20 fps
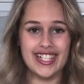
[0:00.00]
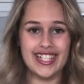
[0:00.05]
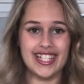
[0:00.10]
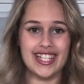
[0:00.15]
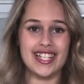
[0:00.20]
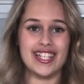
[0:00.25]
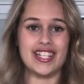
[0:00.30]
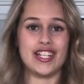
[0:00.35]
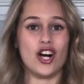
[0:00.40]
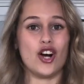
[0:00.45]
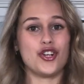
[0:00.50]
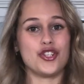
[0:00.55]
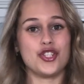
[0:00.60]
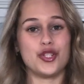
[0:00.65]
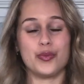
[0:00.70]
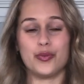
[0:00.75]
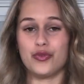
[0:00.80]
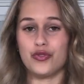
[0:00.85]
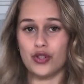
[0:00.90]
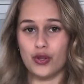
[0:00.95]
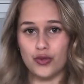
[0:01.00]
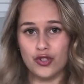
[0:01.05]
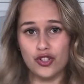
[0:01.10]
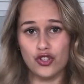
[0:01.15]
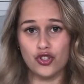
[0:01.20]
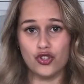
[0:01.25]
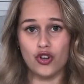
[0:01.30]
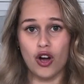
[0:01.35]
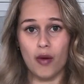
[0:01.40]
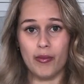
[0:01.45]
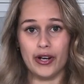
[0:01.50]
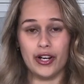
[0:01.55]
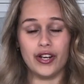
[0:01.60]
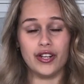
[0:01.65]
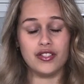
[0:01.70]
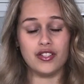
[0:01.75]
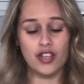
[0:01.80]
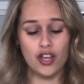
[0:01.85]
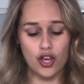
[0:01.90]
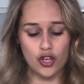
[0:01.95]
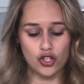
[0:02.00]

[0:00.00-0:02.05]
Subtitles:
need are some frozen strawberries.